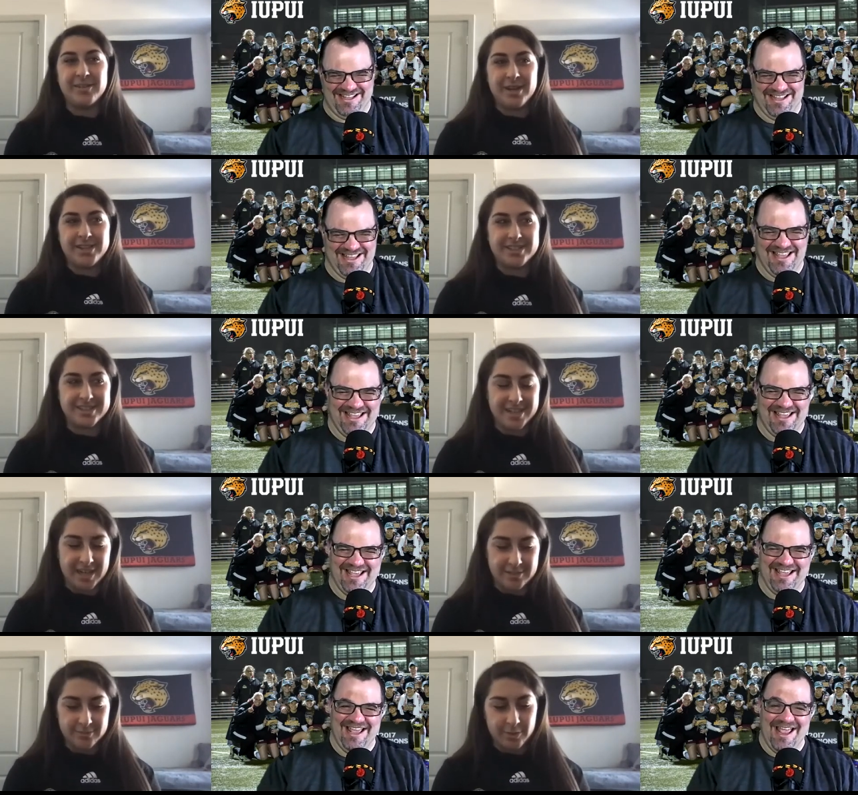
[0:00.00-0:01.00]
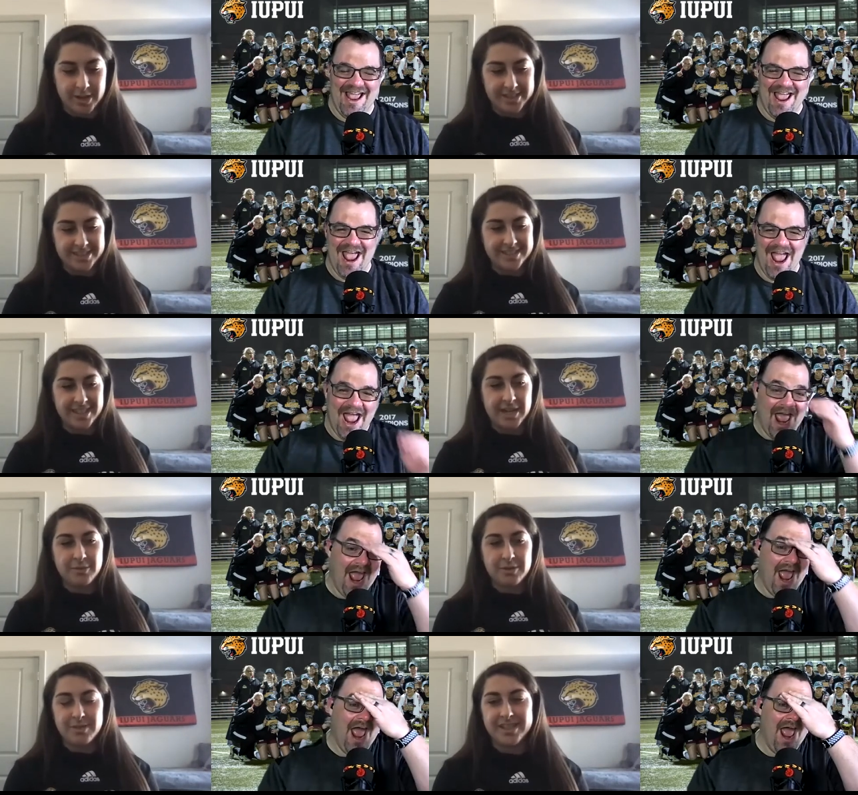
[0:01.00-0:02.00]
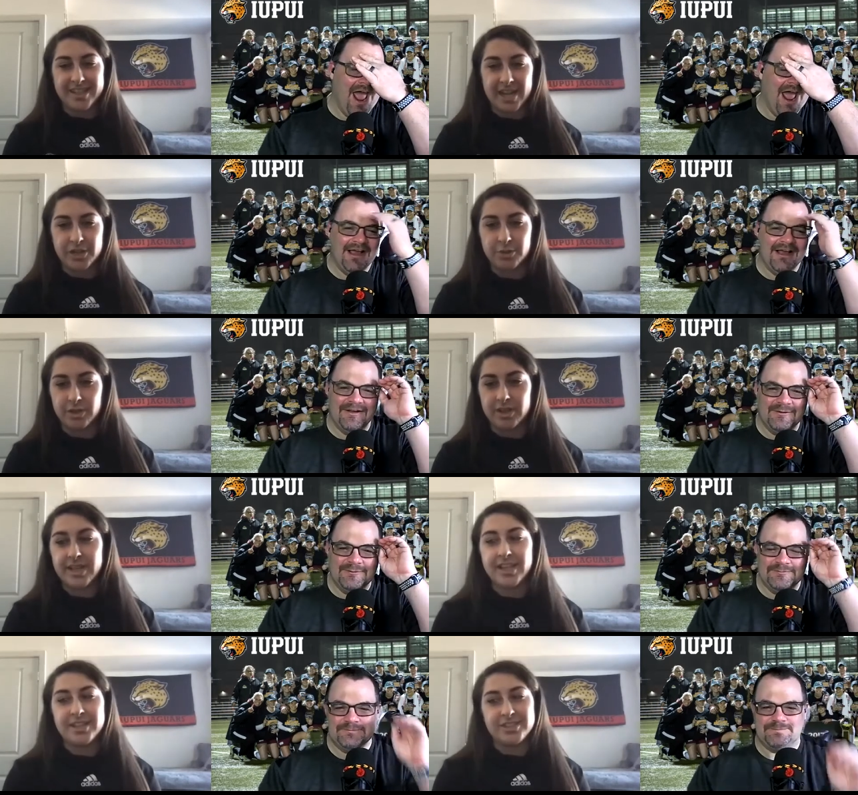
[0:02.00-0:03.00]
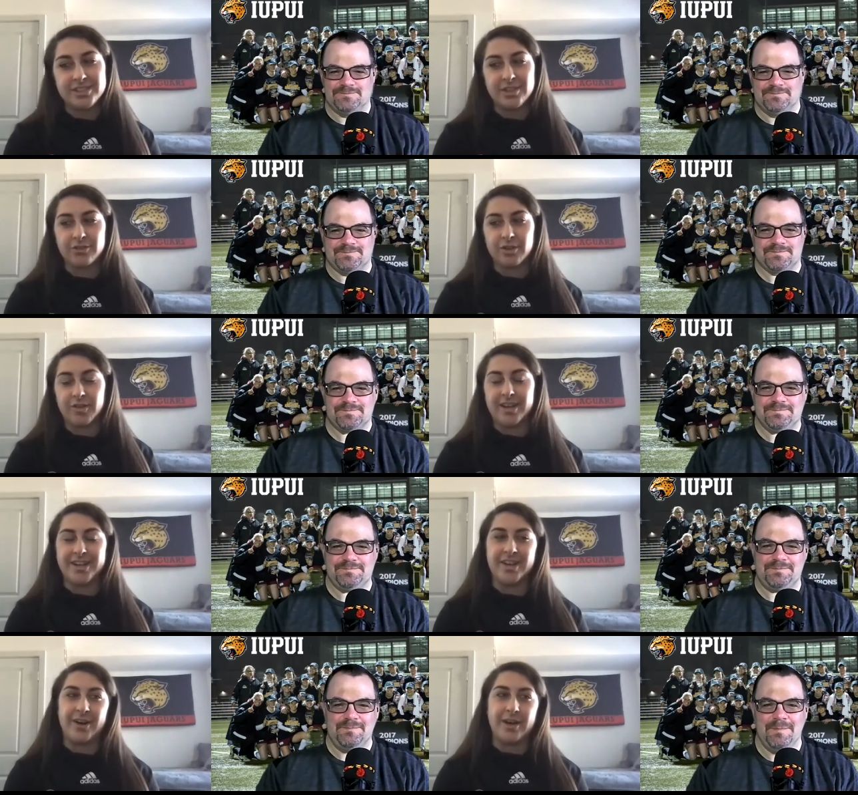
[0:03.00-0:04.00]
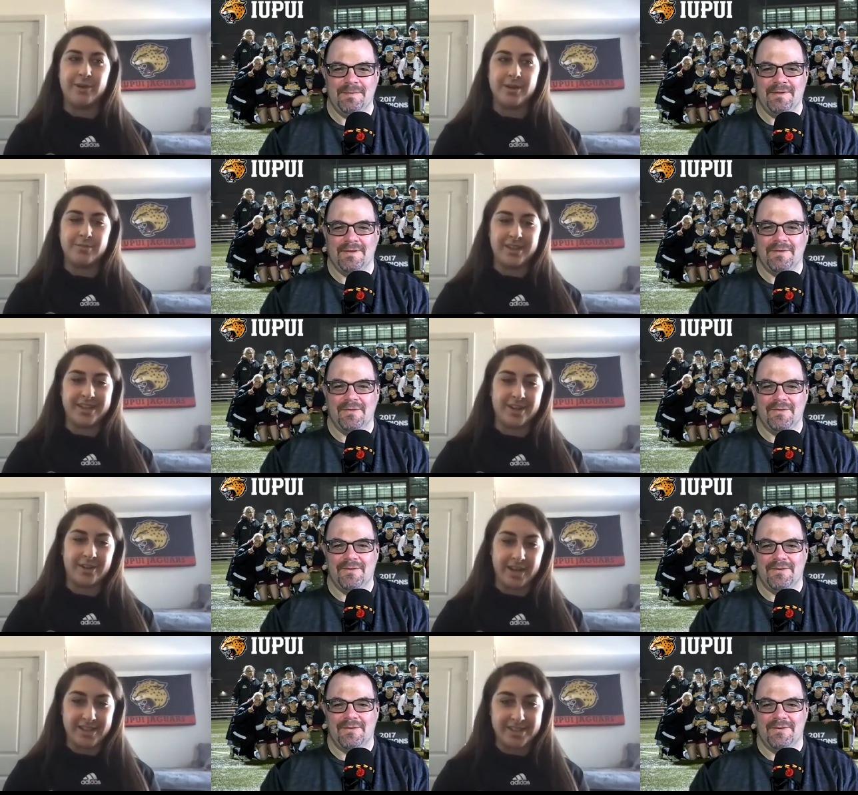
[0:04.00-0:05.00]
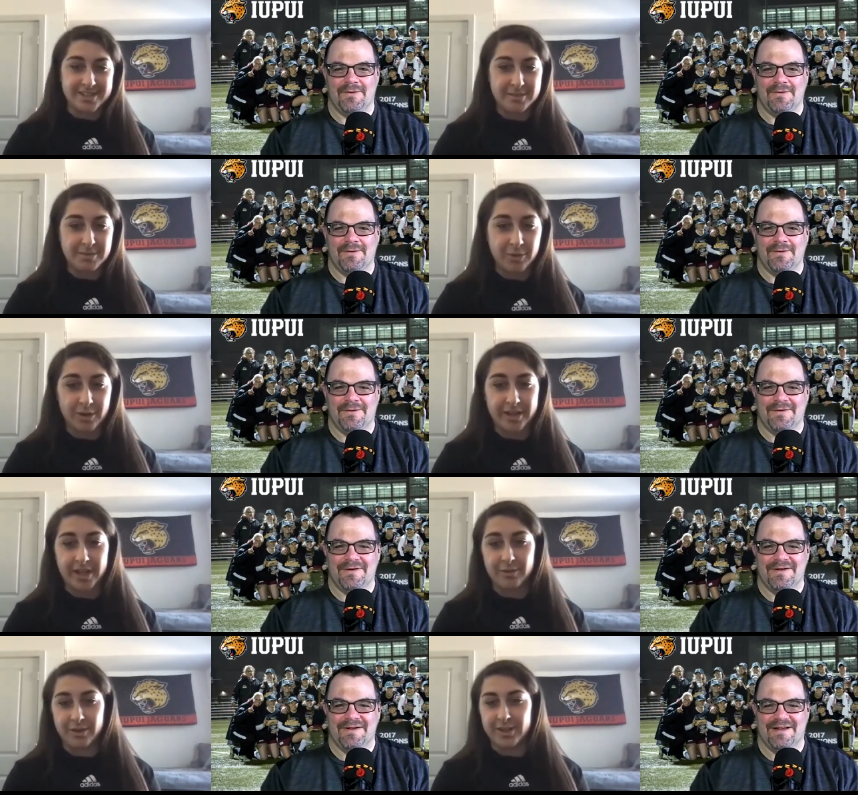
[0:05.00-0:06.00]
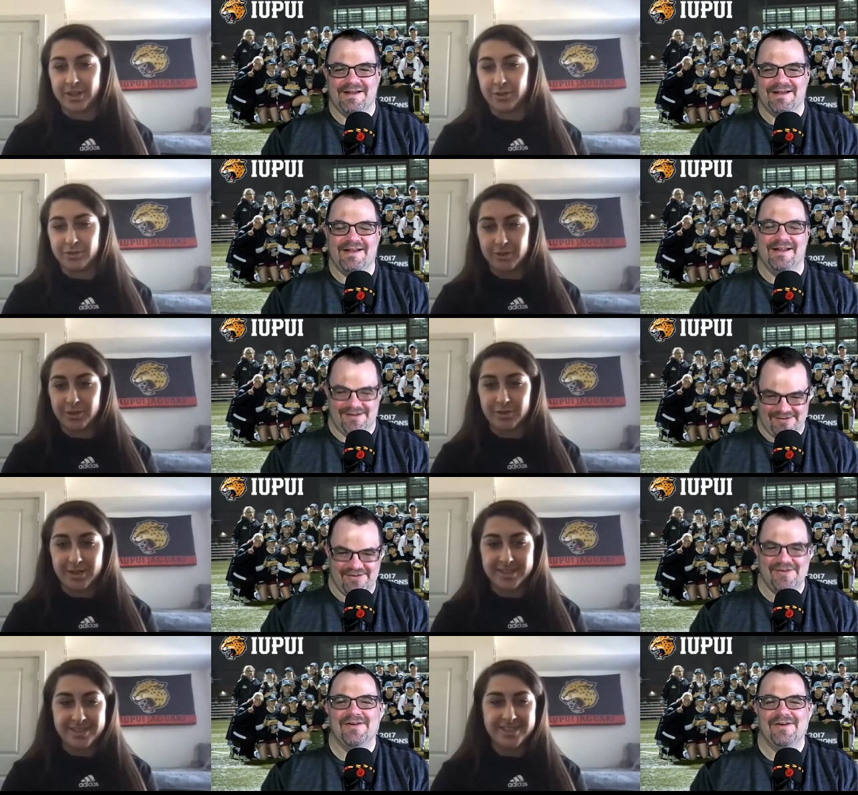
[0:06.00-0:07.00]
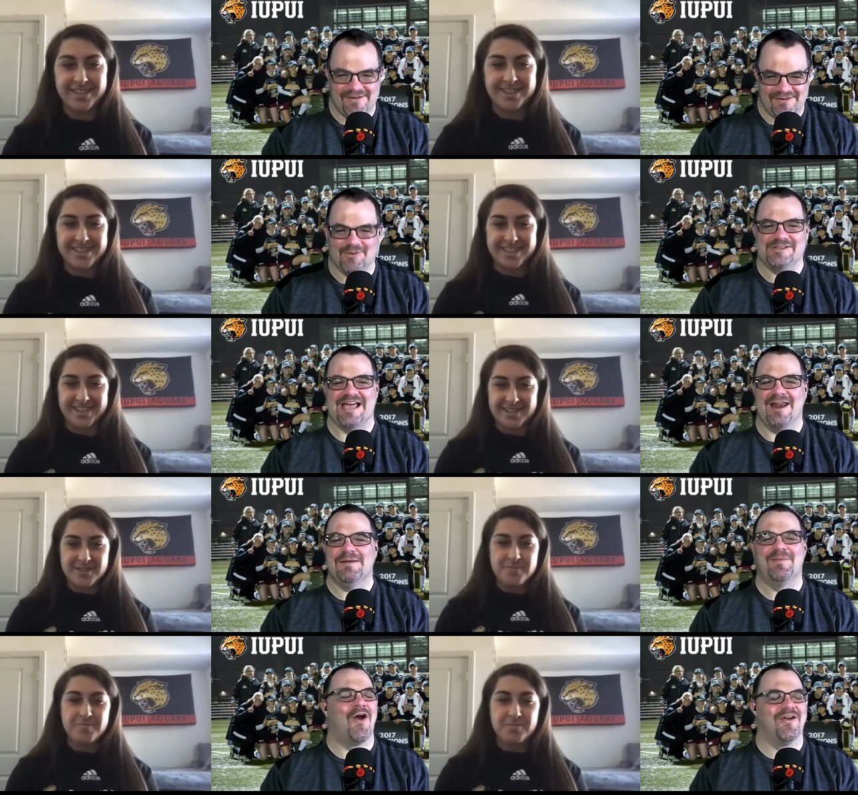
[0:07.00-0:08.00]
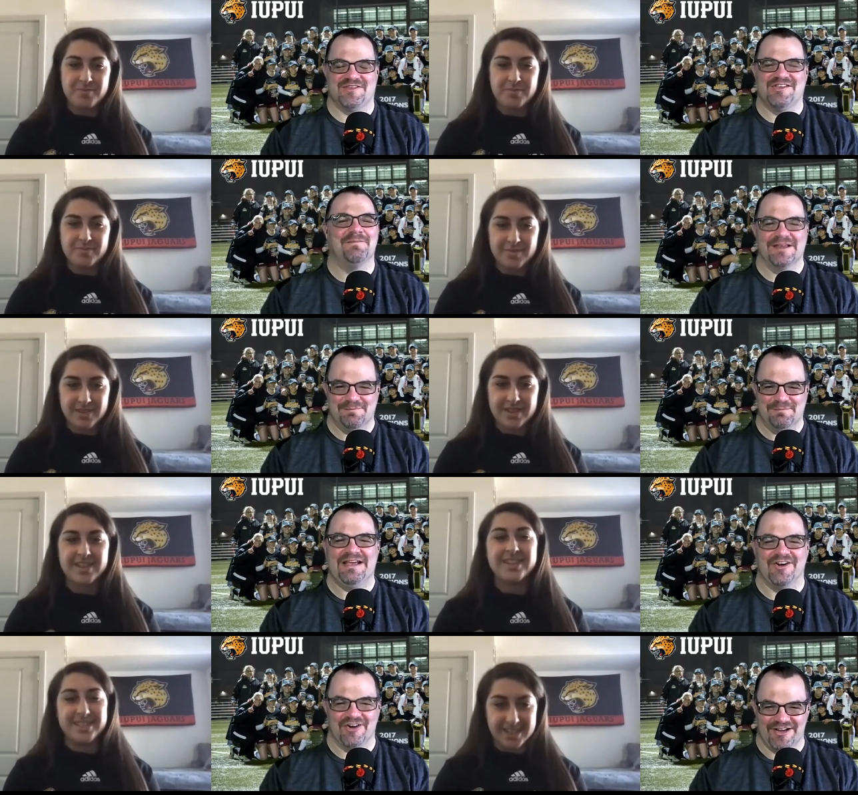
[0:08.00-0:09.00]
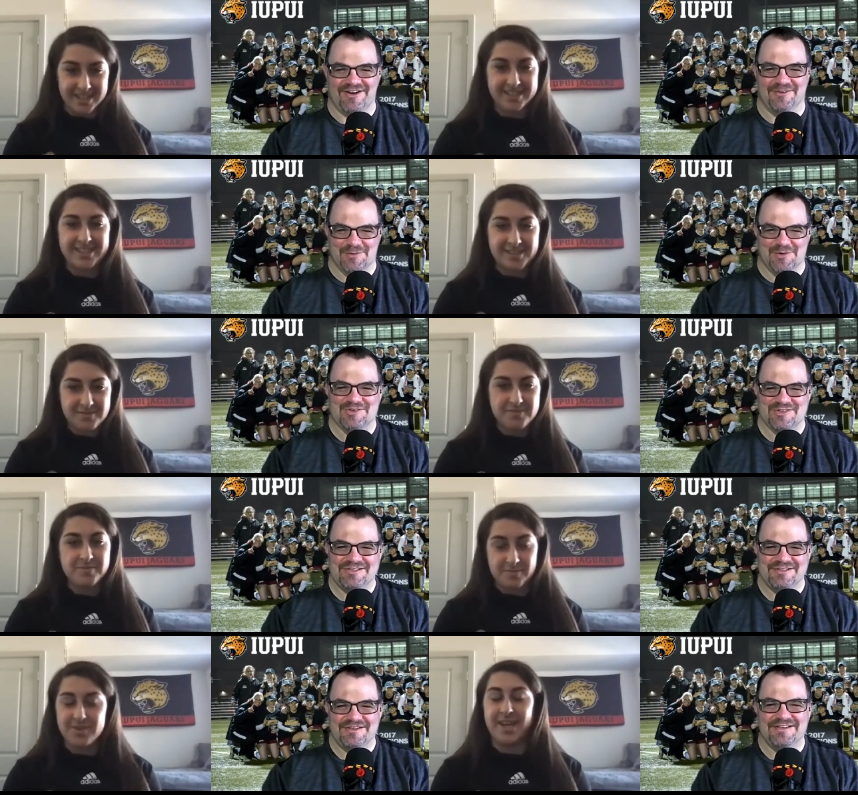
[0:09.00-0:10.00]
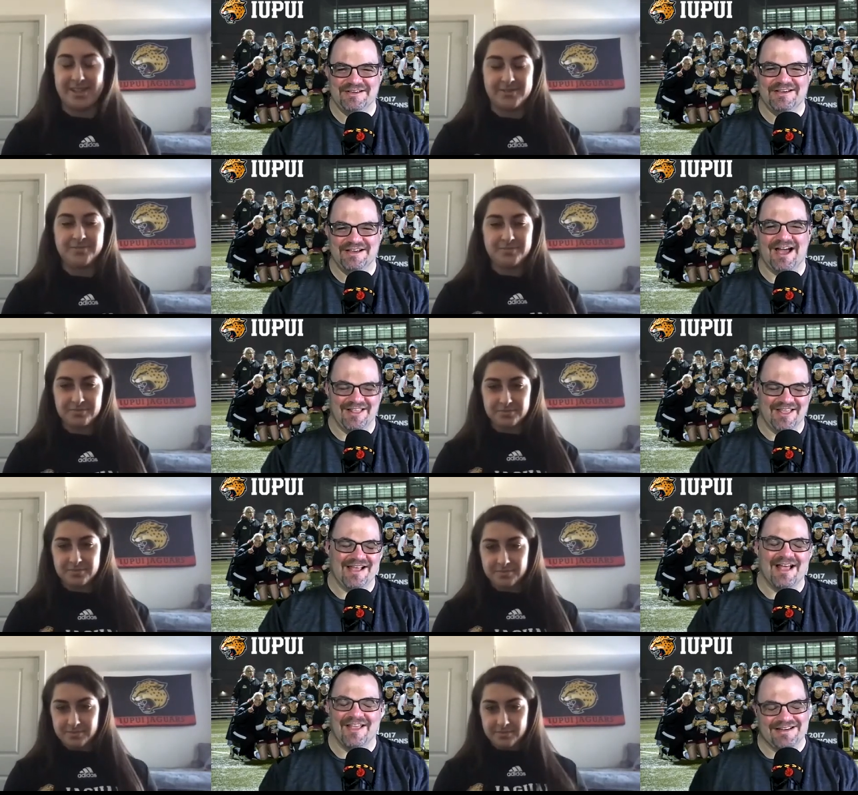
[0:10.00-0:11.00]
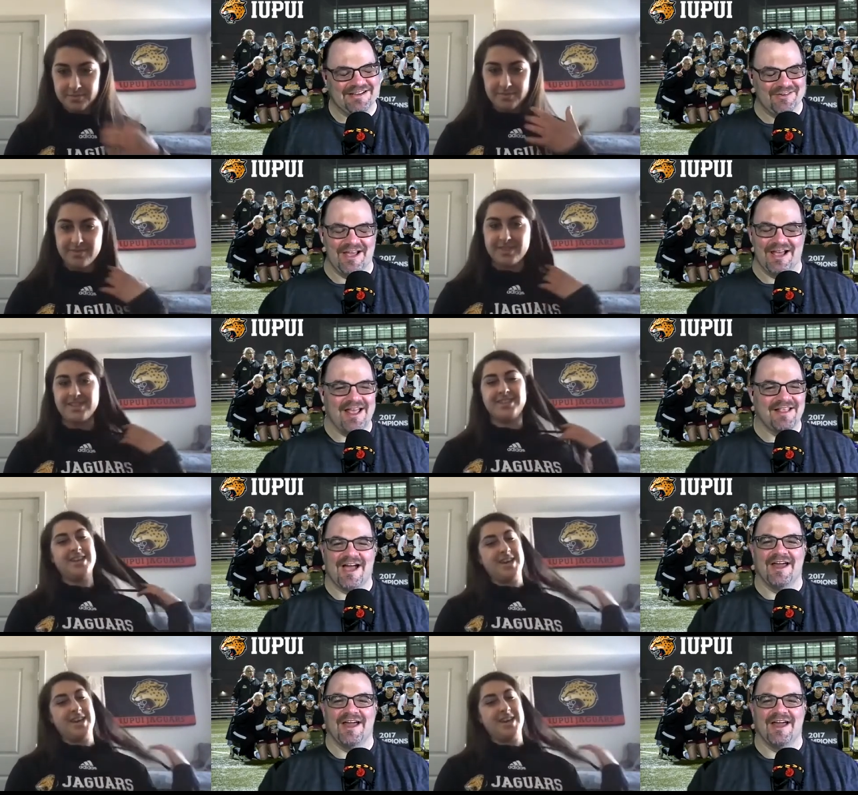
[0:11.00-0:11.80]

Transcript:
Speaker 1: rather I want I wouldn't be the casual, hey, let's just go for a run. No, I want to be like, all right, this is in my workout. We're
Speaker 2: going to go for a run. So it's got to be part of something bigger, in other words. Yeah. I like I like to hear that. That's yeah.